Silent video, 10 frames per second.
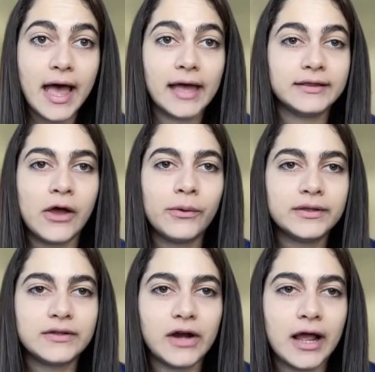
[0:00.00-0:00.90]
and no
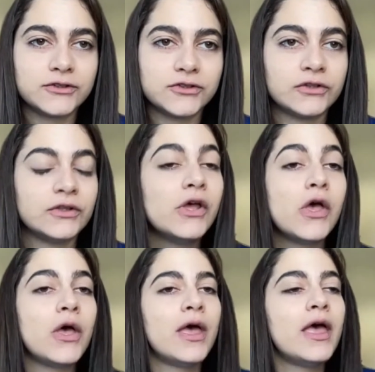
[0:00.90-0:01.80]
interaction.
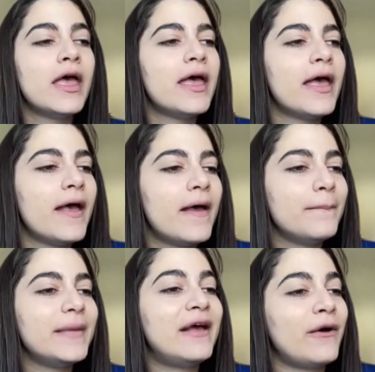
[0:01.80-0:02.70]

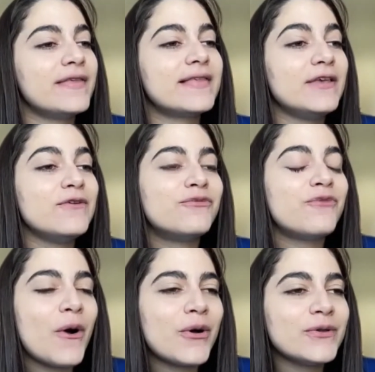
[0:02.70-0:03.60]
Because you
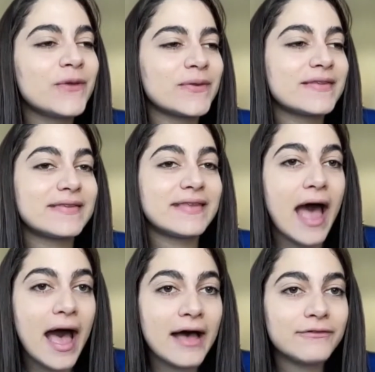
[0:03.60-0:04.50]
focus on
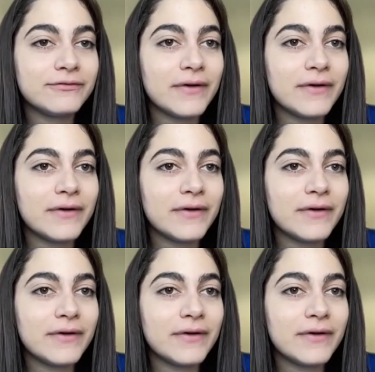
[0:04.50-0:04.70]
stuff,